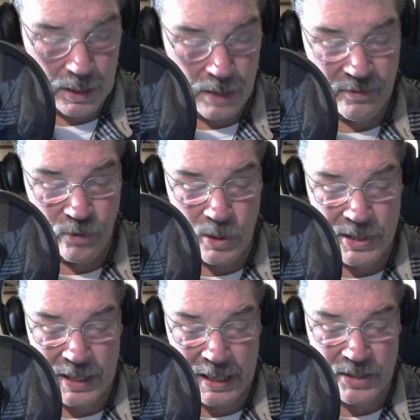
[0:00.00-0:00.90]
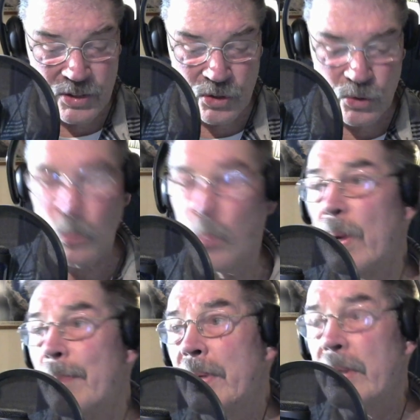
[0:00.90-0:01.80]
for Texas
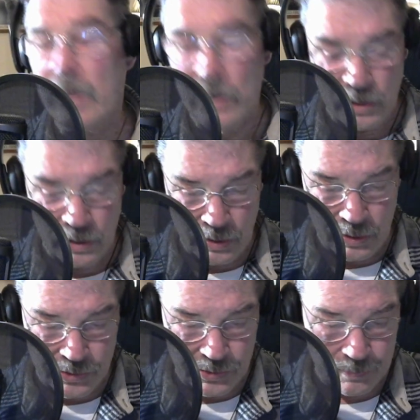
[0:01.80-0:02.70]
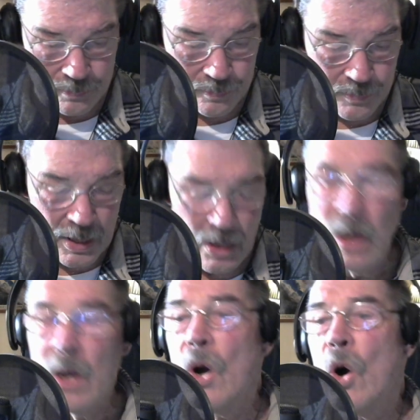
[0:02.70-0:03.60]
women and girls.
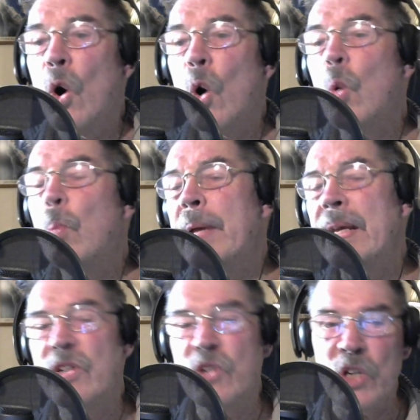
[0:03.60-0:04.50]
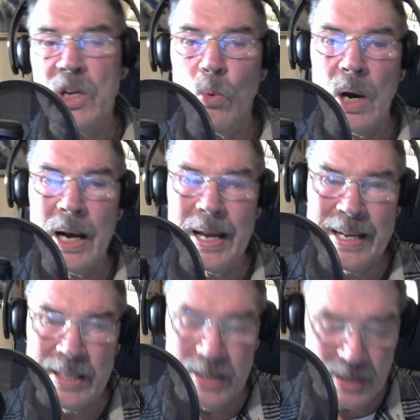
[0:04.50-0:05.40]

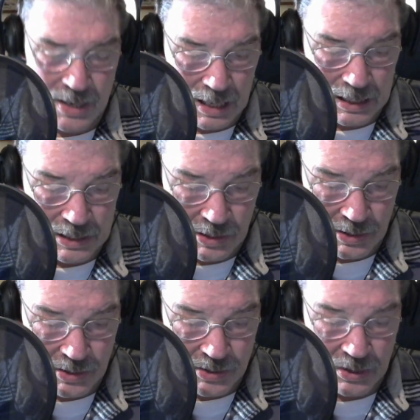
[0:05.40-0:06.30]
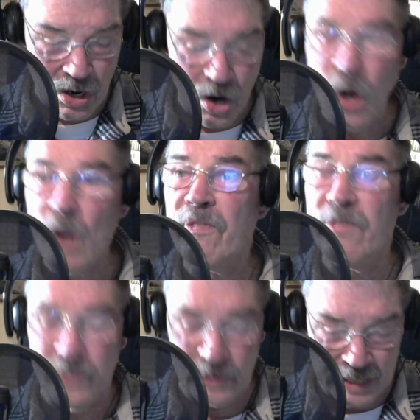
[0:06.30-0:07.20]
OBGYN doctors are
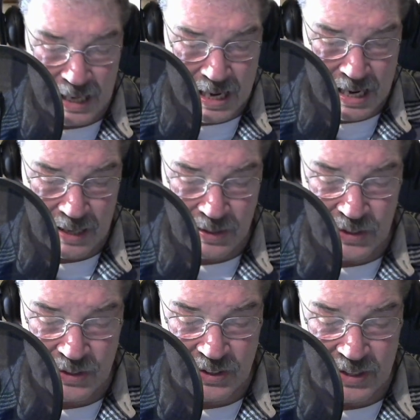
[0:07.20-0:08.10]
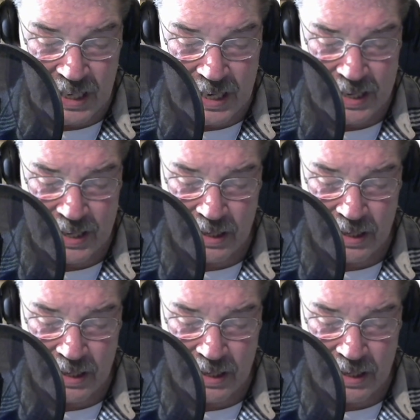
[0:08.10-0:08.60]
fleeing the state